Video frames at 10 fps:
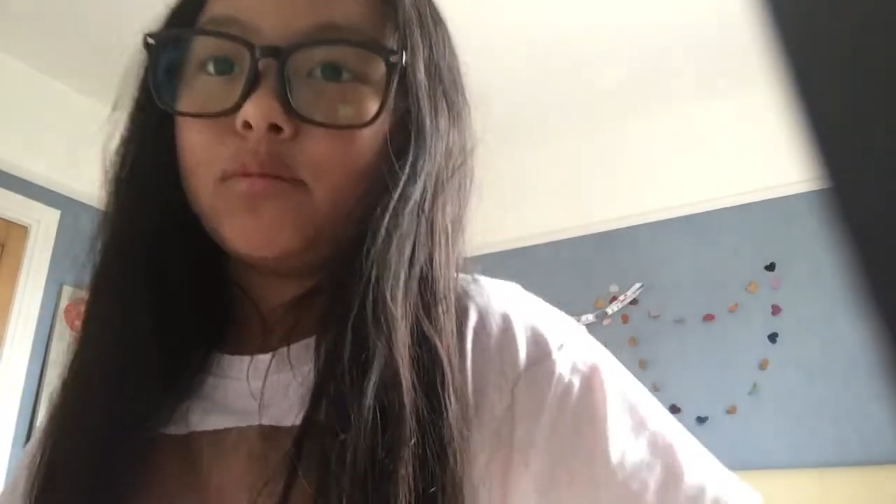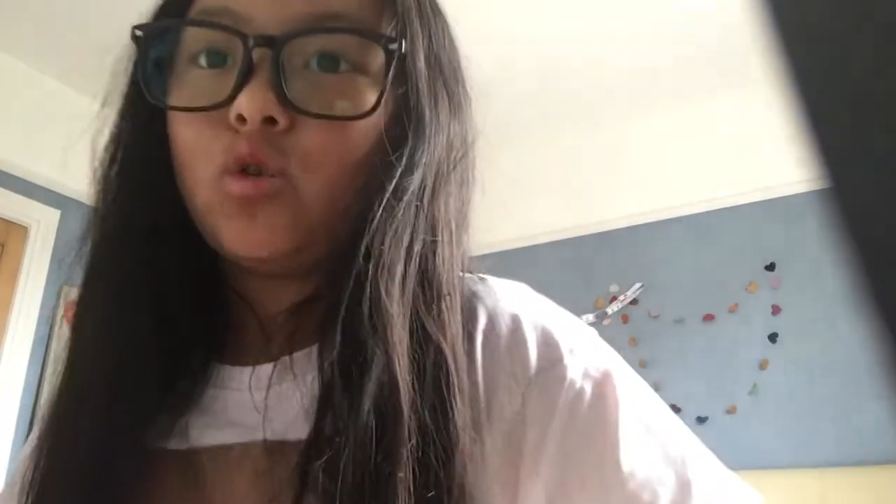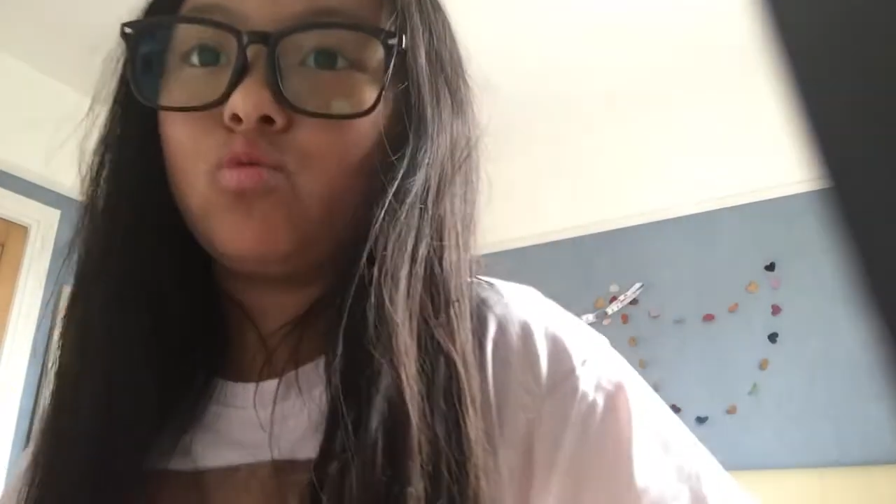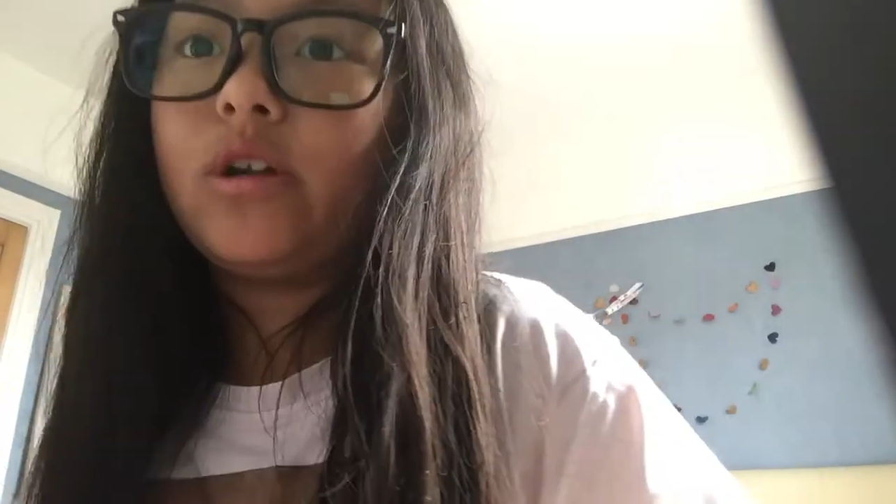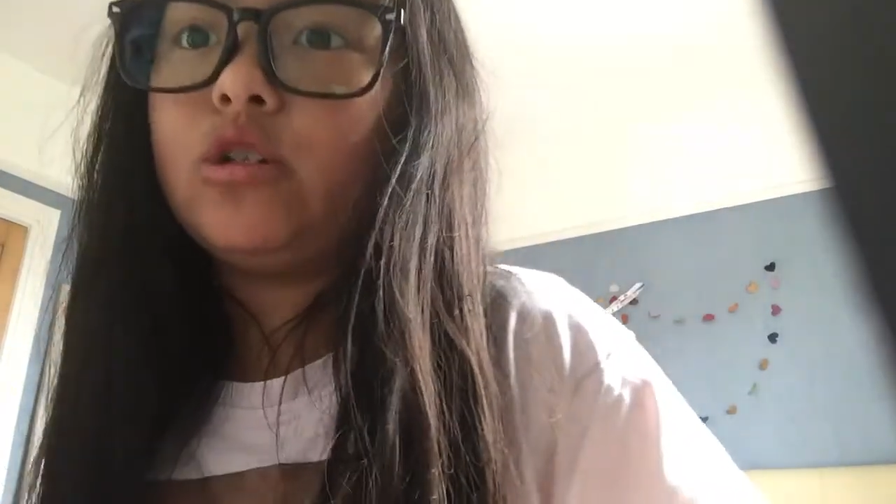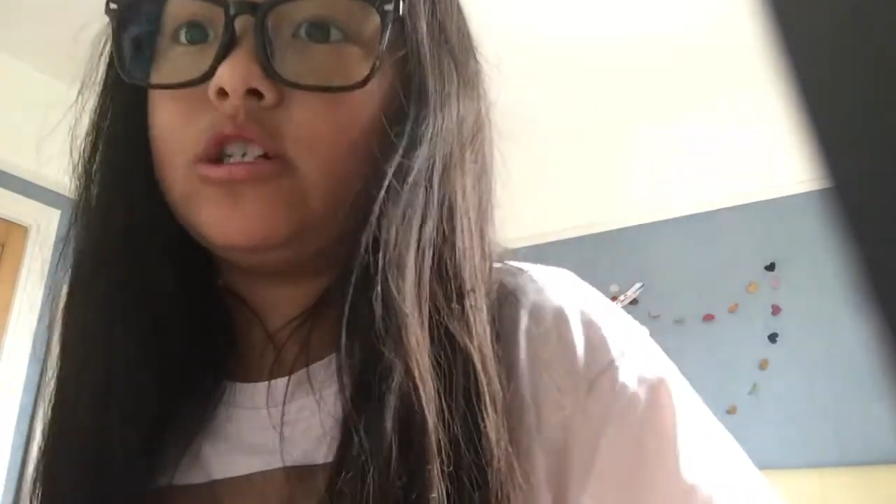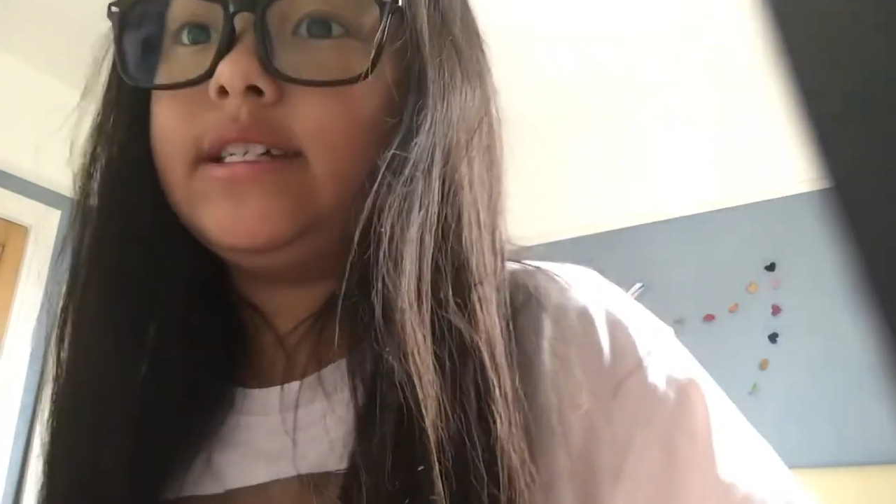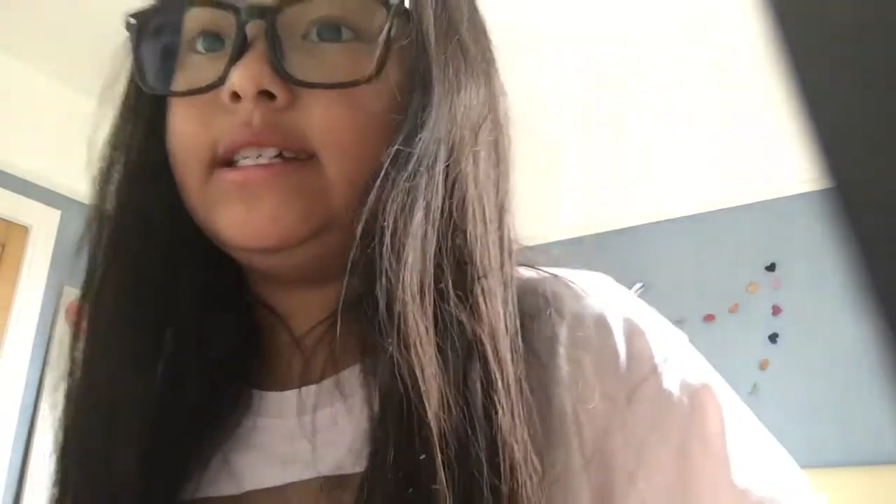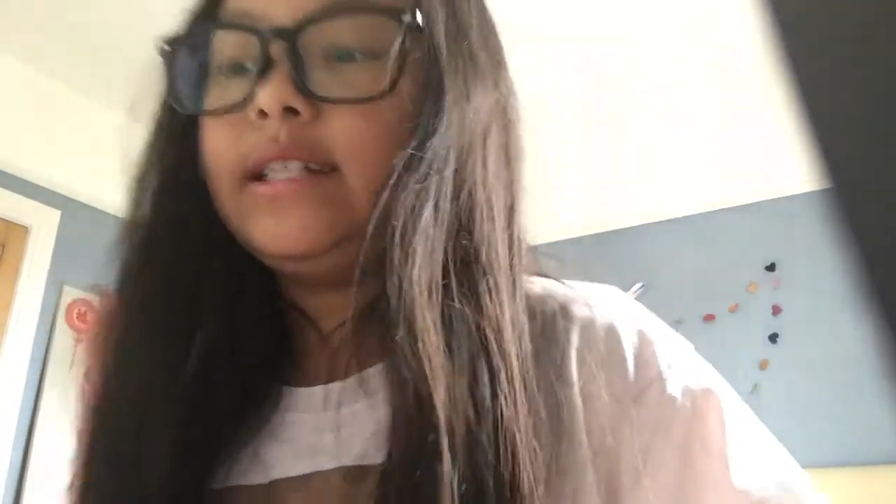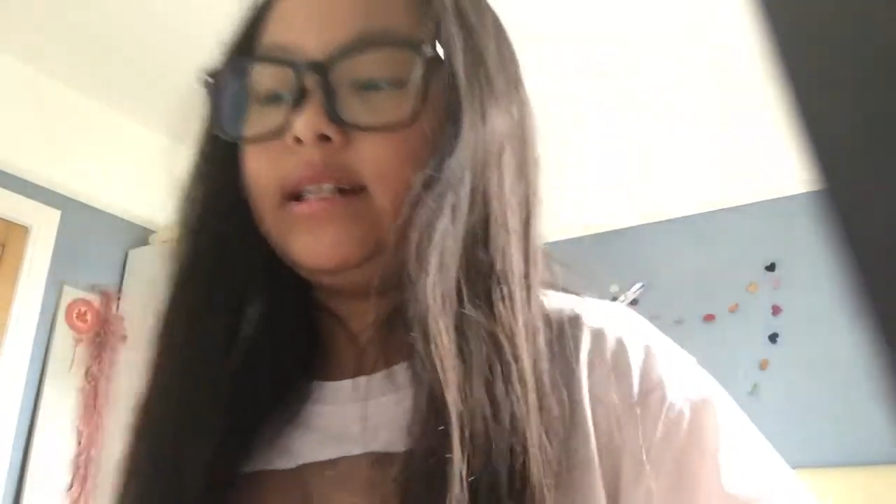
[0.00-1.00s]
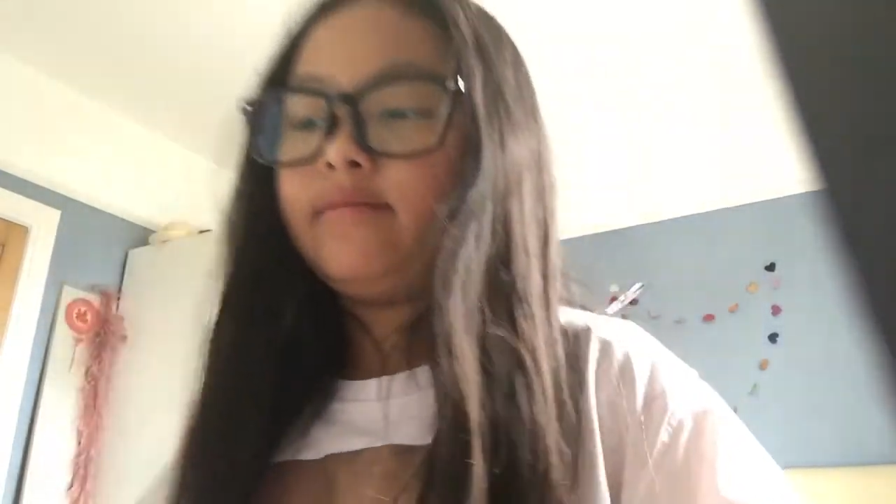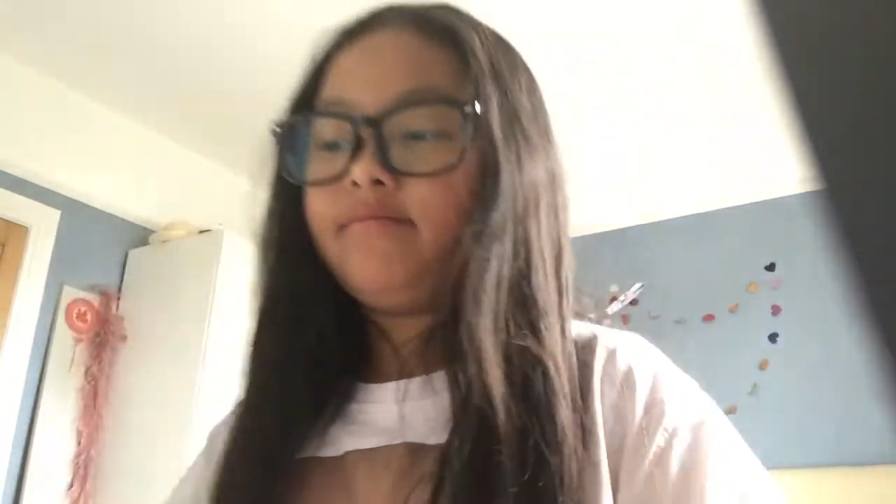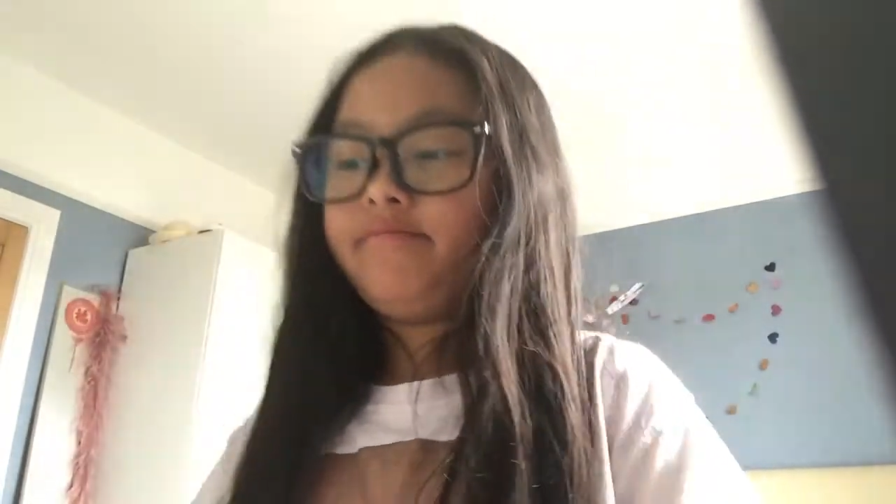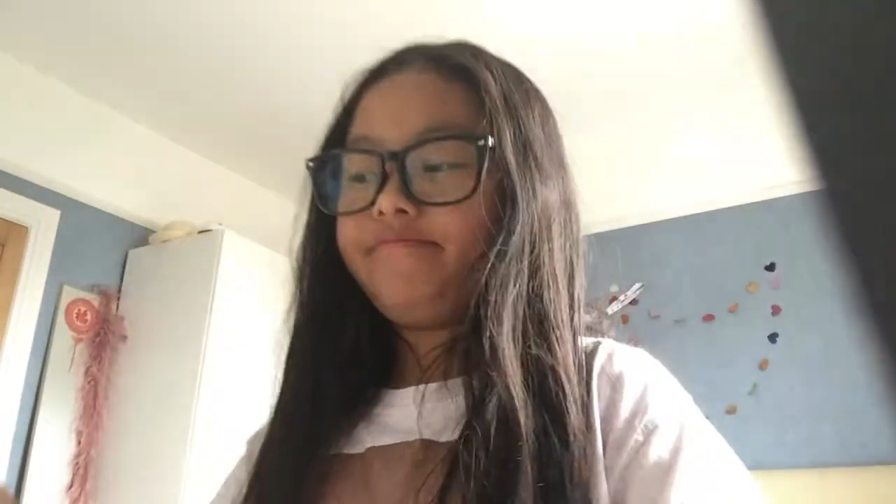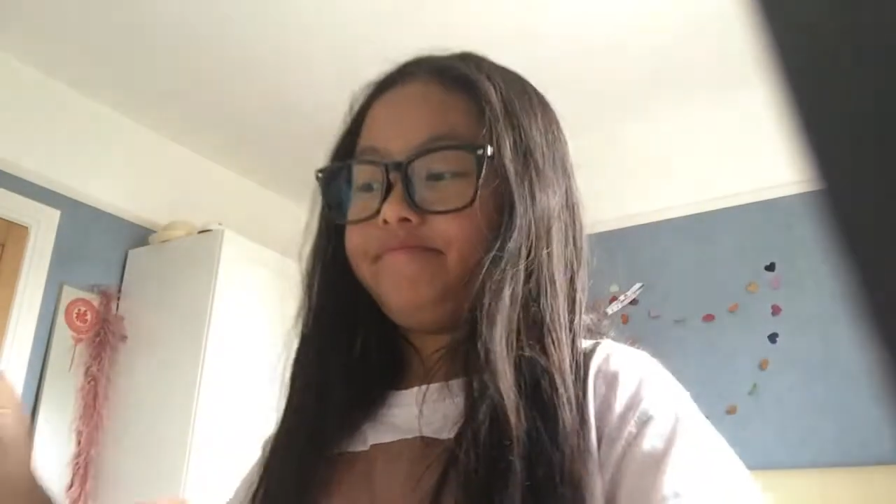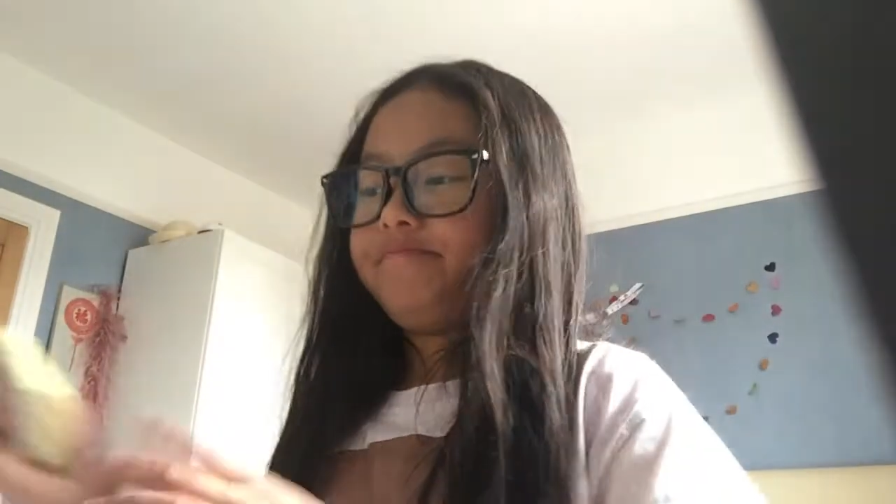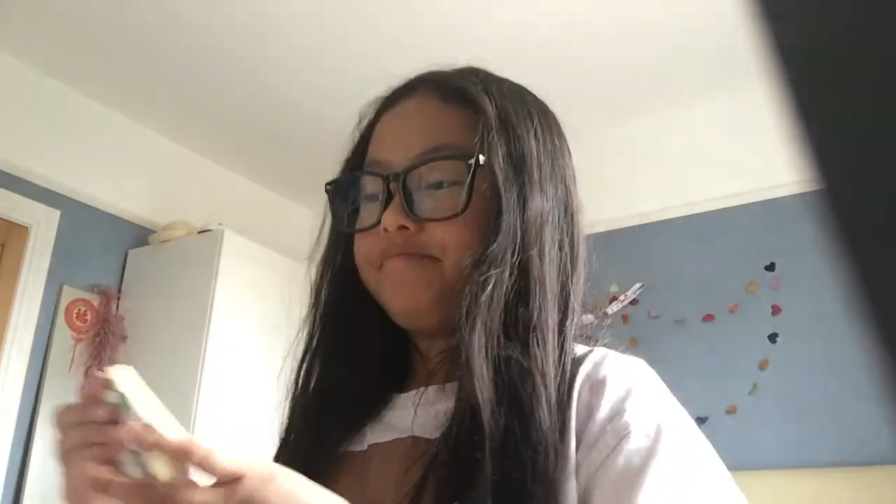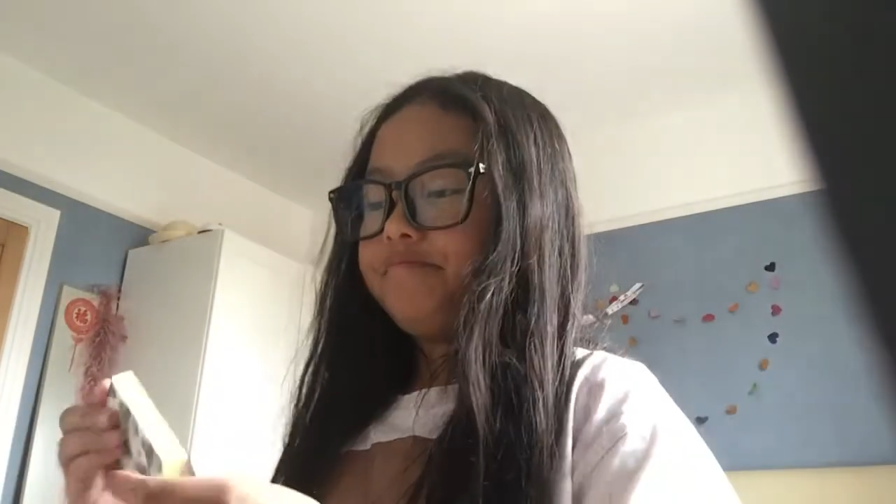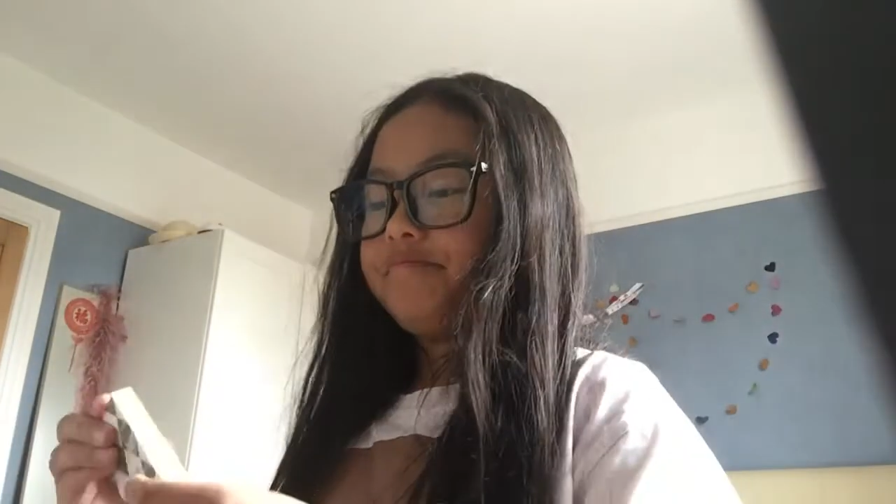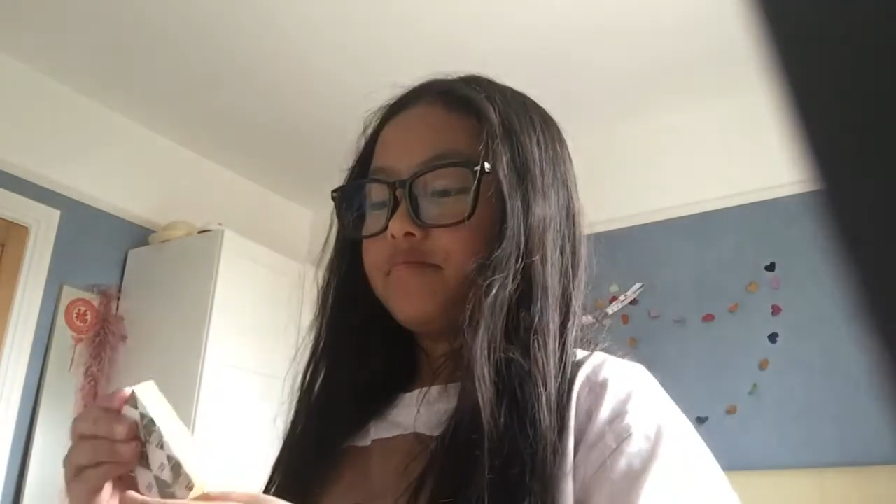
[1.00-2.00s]
Real good eater.
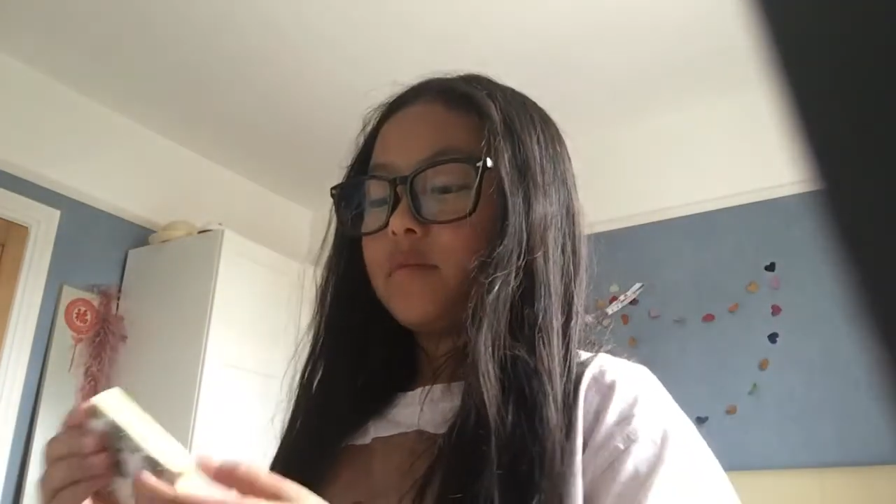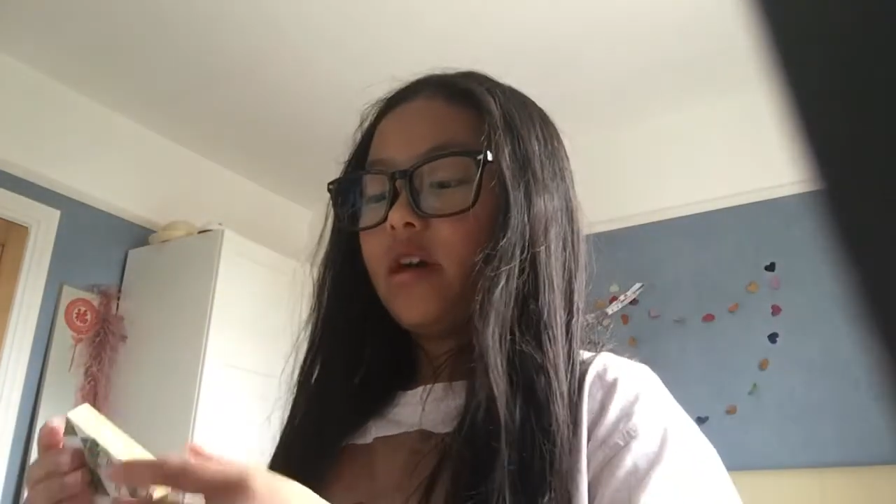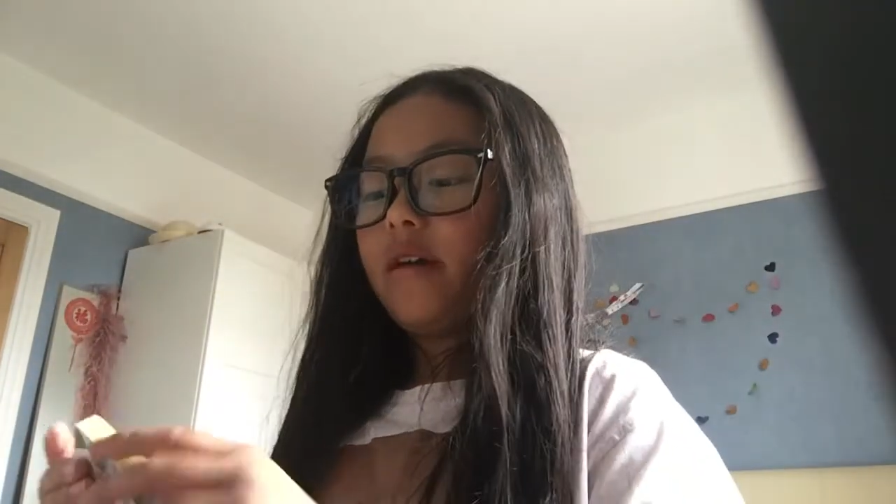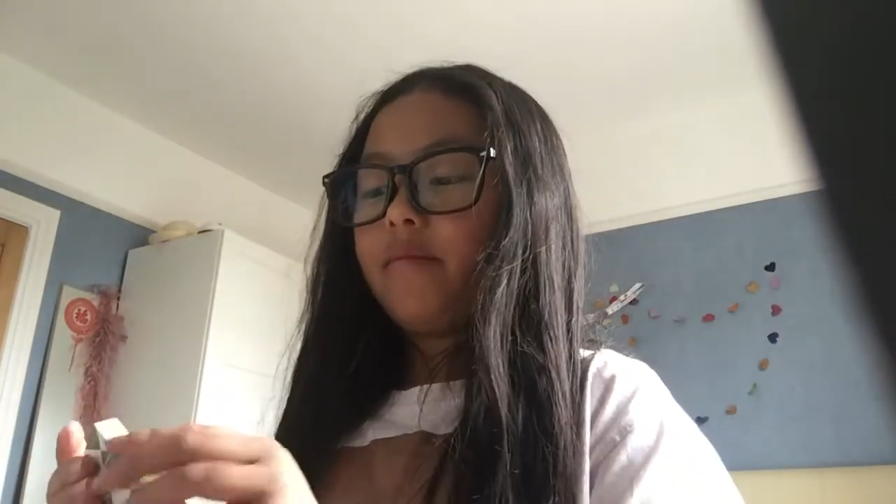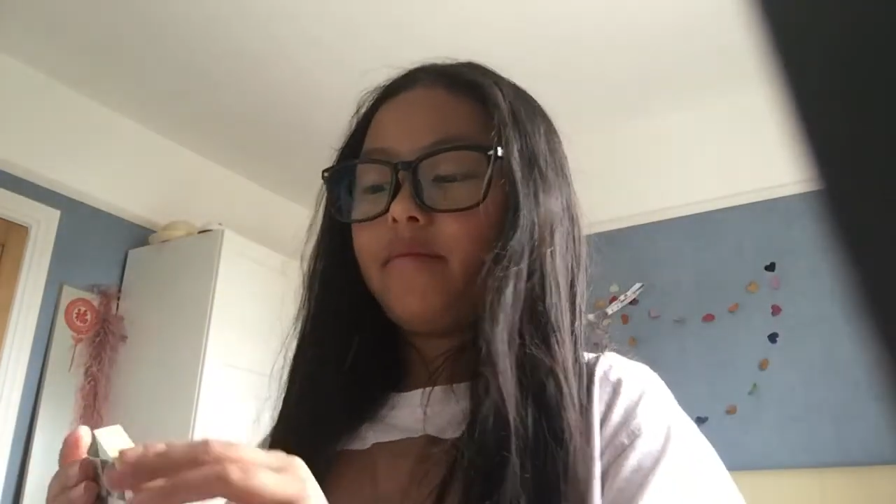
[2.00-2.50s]
Okay,